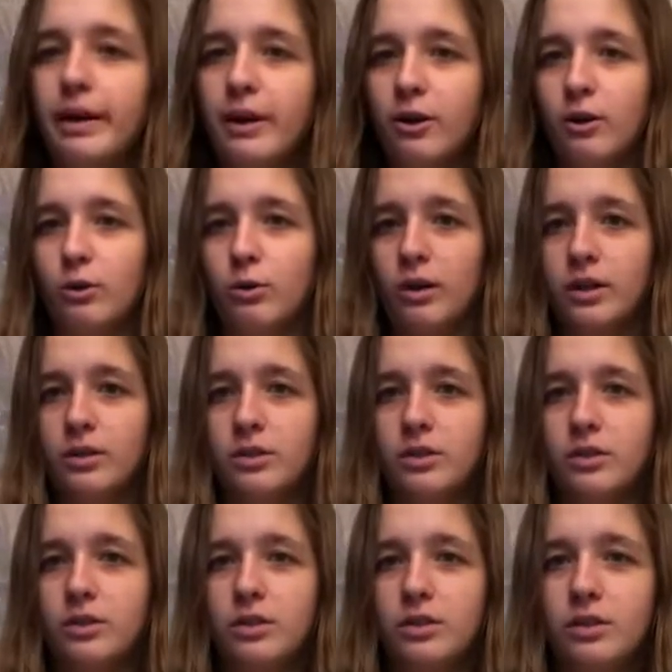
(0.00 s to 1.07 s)
better or
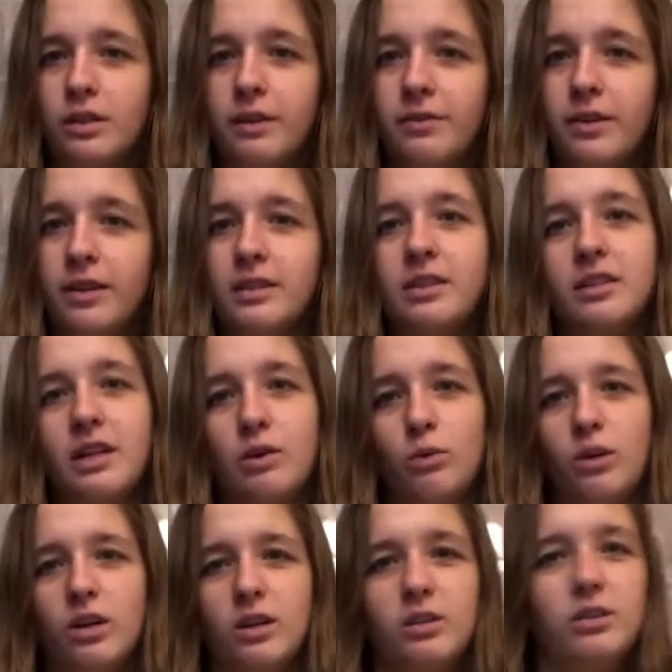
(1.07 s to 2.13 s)
worse? I feel like it's kind
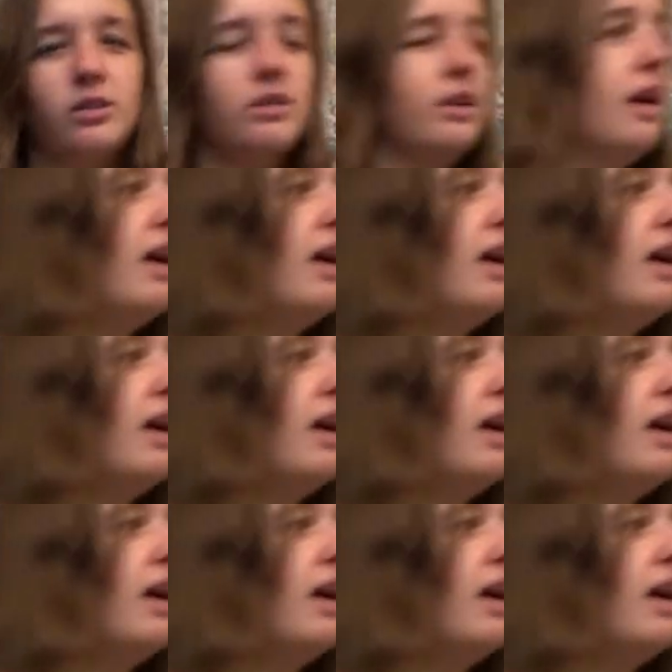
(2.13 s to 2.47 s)
of worse